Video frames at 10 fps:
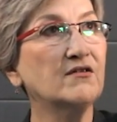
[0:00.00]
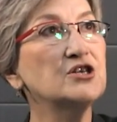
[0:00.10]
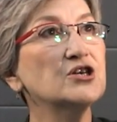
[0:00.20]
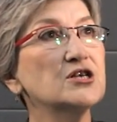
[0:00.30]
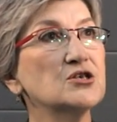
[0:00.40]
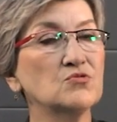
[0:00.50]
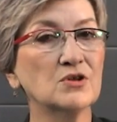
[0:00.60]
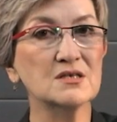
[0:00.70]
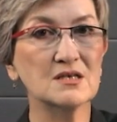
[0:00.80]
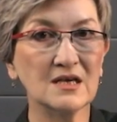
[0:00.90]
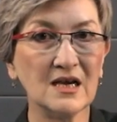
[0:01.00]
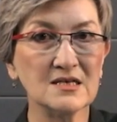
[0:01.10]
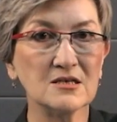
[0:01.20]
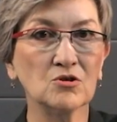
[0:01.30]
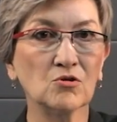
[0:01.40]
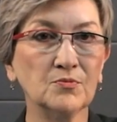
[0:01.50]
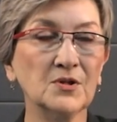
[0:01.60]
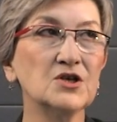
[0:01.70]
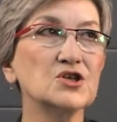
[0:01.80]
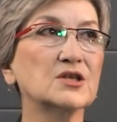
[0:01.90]
left side we have a fractional
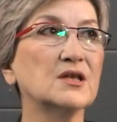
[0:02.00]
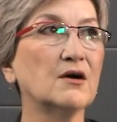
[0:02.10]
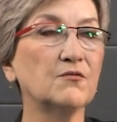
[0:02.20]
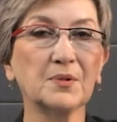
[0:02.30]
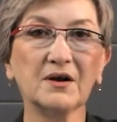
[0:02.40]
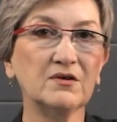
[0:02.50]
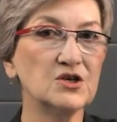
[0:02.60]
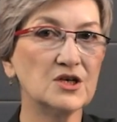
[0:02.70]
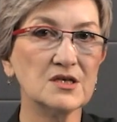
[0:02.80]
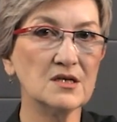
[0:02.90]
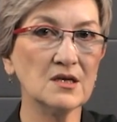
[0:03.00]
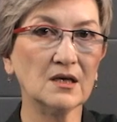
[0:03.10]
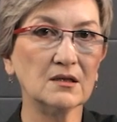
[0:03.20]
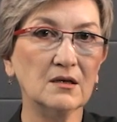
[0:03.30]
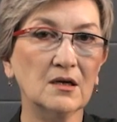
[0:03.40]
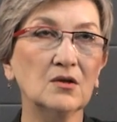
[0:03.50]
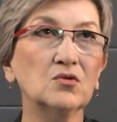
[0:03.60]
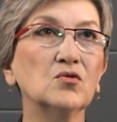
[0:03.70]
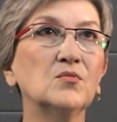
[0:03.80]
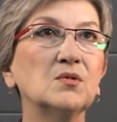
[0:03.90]
dash, and on the right side we
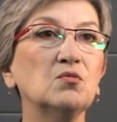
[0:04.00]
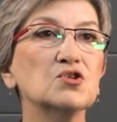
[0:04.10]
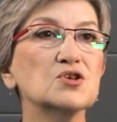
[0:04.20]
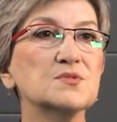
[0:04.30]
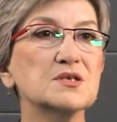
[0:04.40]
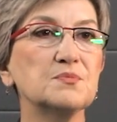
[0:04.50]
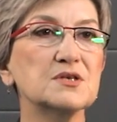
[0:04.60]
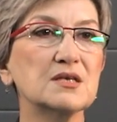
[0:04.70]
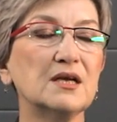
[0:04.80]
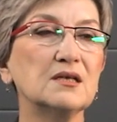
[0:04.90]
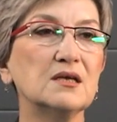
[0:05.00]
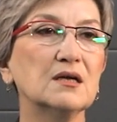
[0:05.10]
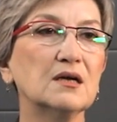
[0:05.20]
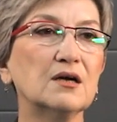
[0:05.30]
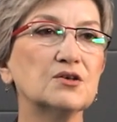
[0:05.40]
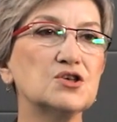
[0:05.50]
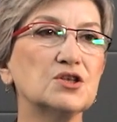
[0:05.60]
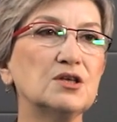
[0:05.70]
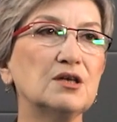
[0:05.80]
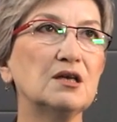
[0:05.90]
don't. But we can write as
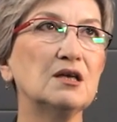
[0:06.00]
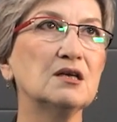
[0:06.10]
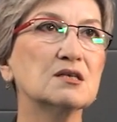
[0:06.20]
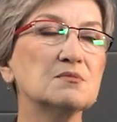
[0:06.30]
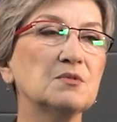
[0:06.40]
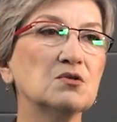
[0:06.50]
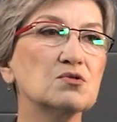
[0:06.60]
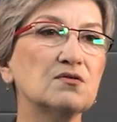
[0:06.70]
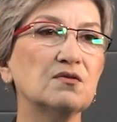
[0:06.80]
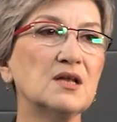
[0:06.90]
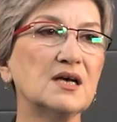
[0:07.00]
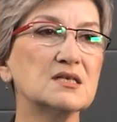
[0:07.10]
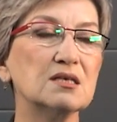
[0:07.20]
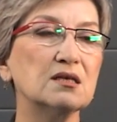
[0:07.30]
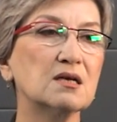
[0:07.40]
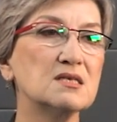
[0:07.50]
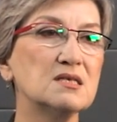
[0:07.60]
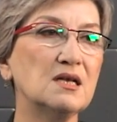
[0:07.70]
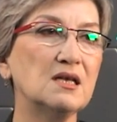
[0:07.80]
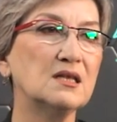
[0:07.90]
4x minus 12
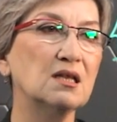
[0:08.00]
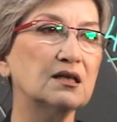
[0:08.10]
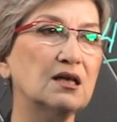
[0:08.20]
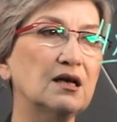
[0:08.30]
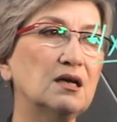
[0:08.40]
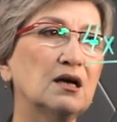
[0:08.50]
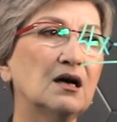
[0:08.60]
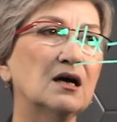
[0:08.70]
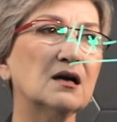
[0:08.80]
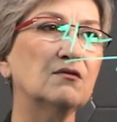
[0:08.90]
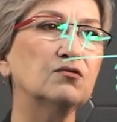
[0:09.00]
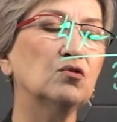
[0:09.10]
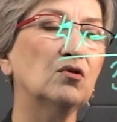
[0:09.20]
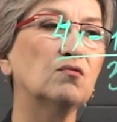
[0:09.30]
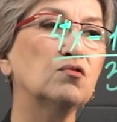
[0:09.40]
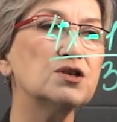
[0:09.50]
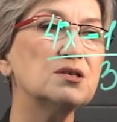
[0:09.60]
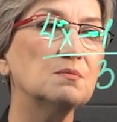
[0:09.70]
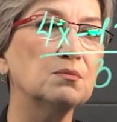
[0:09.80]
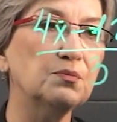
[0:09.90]
divided by 3 equals 8
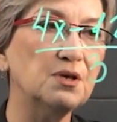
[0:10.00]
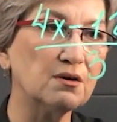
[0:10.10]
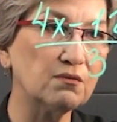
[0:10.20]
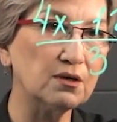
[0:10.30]
first.